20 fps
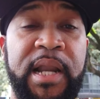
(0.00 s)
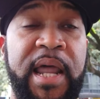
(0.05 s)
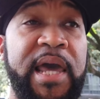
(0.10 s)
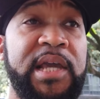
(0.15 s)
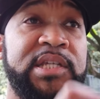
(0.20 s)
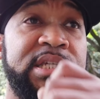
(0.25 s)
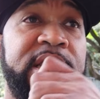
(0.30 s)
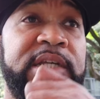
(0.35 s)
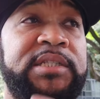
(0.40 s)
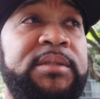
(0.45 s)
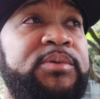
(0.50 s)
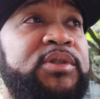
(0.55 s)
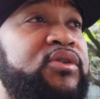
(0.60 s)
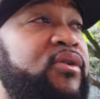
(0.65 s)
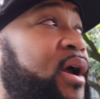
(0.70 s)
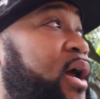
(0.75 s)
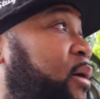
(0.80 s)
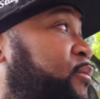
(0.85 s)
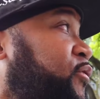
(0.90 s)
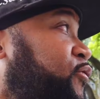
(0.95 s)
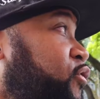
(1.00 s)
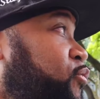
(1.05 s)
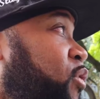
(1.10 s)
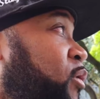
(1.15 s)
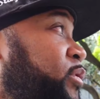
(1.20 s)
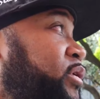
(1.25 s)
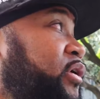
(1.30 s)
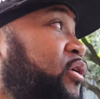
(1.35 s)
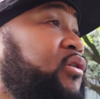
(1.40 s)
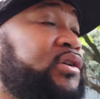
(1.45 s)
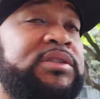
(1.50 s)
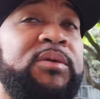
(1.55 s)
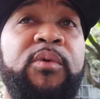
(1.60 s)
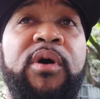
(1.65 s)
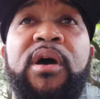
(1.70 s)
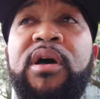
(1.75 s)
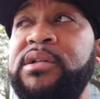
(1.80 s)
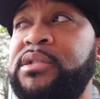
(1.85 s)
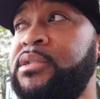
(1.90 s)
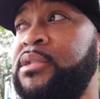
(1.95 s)
Like, share, subscribe. If you want me to go
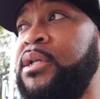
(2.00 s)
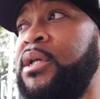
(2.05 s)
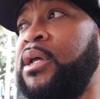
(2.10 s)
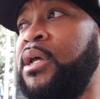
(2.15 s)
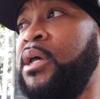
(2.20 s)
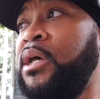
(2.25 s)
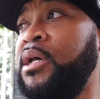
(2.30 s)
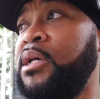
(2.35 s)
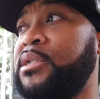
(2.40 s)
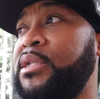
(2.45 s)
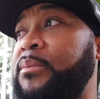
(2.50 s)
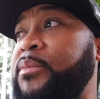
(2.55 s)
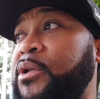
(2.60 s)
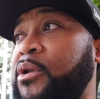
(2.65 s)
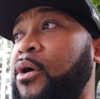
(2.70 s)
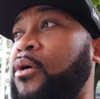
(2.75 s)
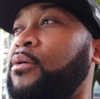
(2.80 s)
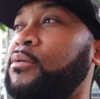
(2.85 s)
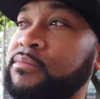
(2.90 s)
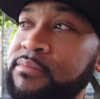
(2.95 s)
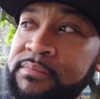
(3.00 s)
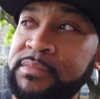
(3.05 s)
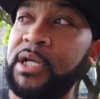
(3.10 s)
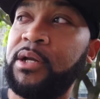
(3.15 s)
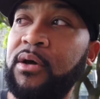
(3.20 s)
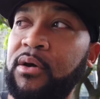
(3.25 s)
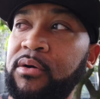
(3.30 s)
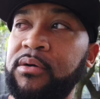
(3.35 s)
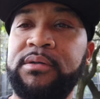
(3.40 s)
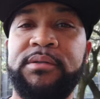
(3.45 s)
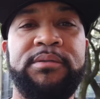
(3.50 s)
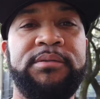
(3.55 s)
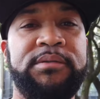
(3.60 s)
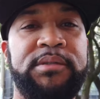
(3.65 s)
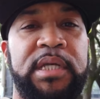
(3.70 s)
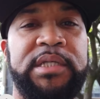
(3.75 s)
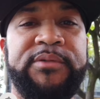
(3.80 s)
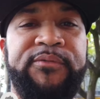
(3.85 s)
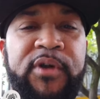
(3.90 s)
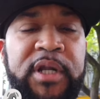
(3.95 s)
somewhere else, just let me know. Hello.
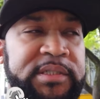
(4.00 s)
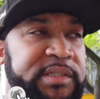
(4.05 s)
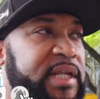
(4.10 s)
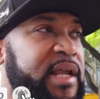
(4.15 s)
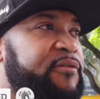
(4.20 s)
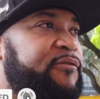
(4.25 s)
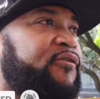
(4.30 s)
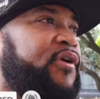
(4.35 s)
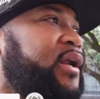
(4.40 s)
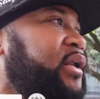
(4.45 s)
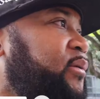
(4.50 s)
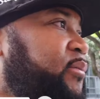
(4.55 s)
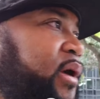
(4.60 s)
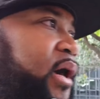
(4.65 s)
They, you see, they friendly,